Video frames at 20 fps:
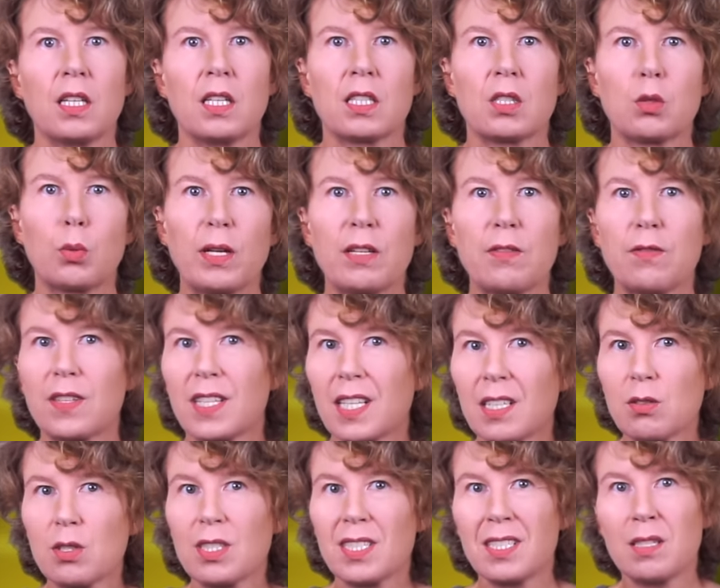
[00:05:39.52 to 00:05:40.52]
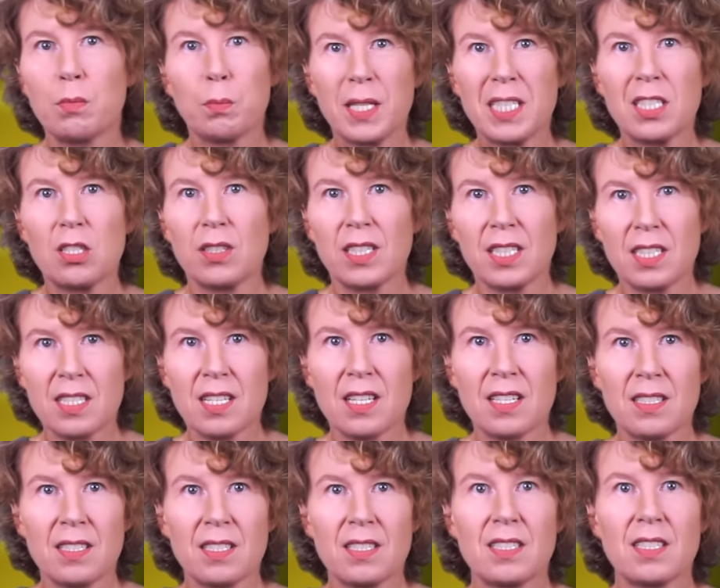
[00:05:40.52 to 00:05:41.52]
12,000 metric
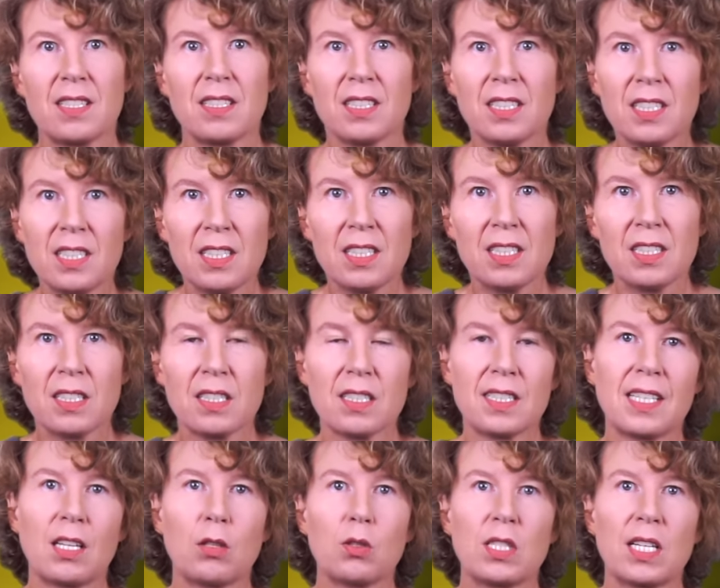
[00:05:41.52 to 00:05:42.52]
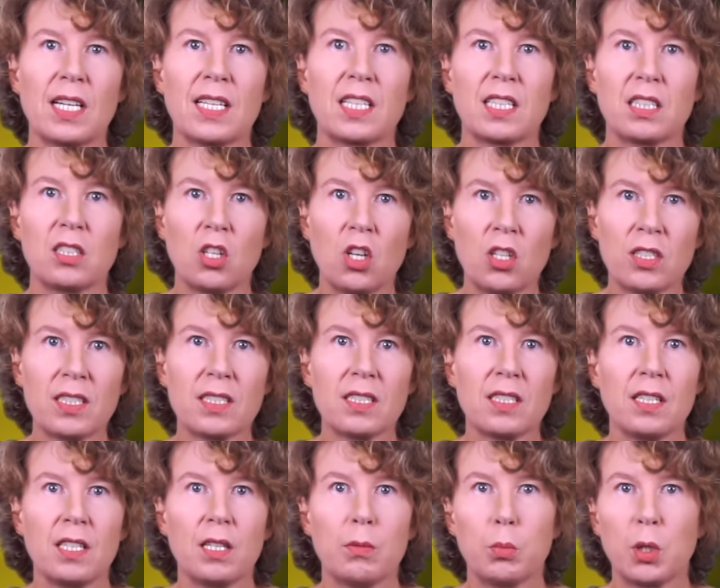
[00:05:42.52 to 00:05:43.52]
tons a year sounds like a lot,
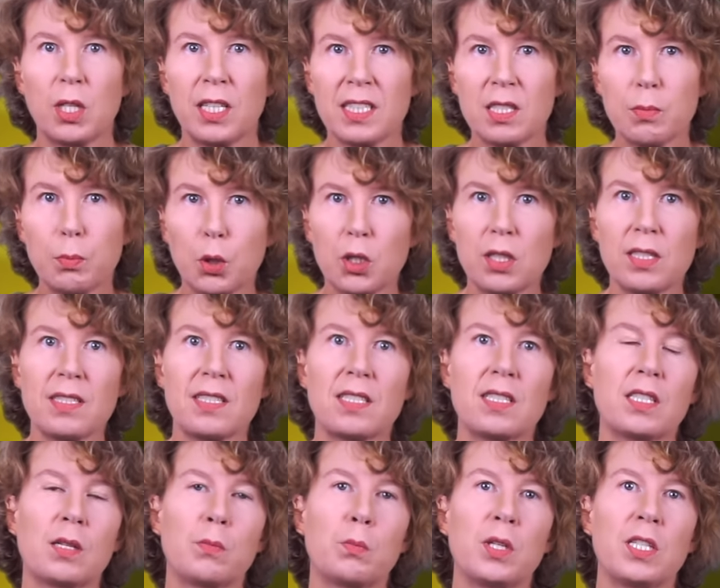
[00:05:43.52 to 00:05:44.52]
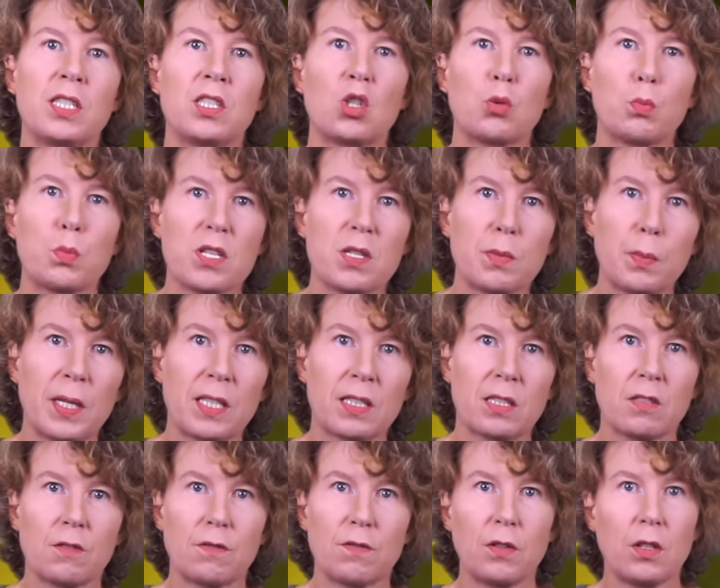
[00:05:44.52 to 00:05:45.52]
but let's put this number into
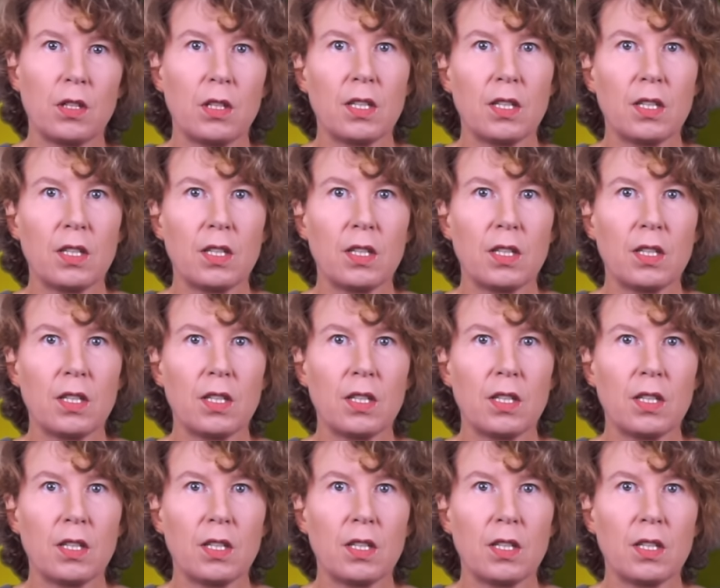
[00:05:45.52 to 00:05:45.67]
perspective.